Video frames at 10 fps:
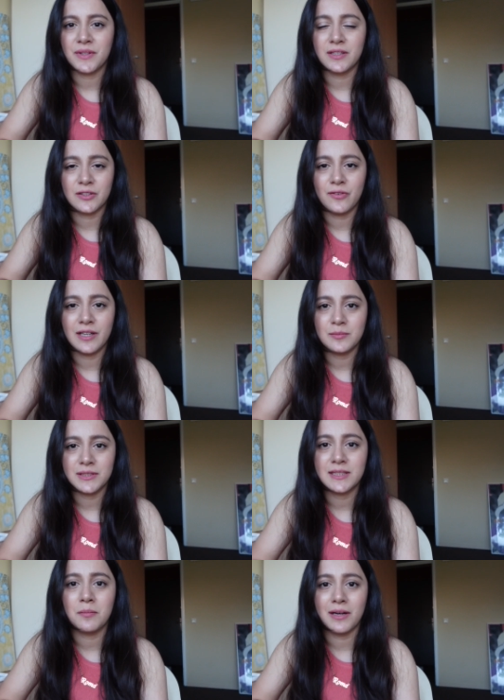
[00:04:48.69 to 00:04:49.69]

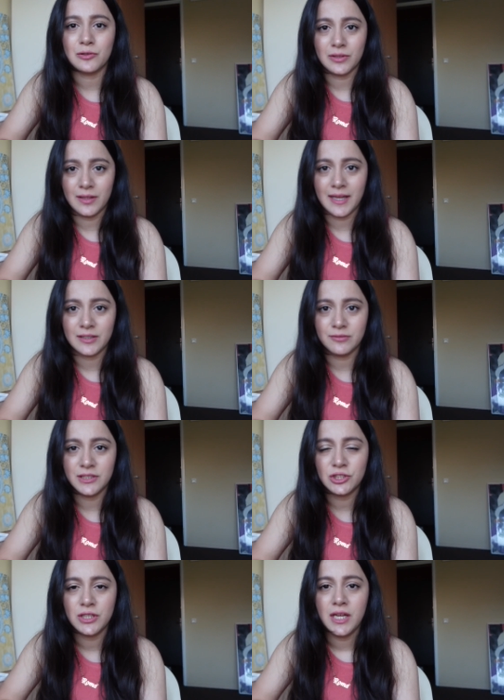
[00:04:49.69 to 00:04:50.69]
requirements about the
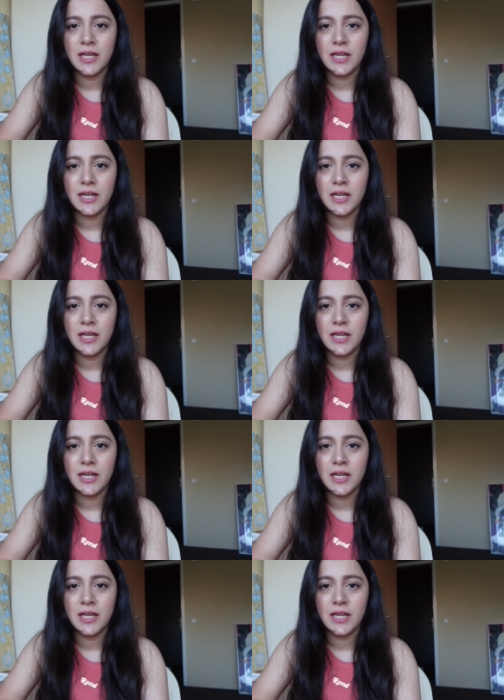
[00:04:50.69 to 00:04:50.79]
language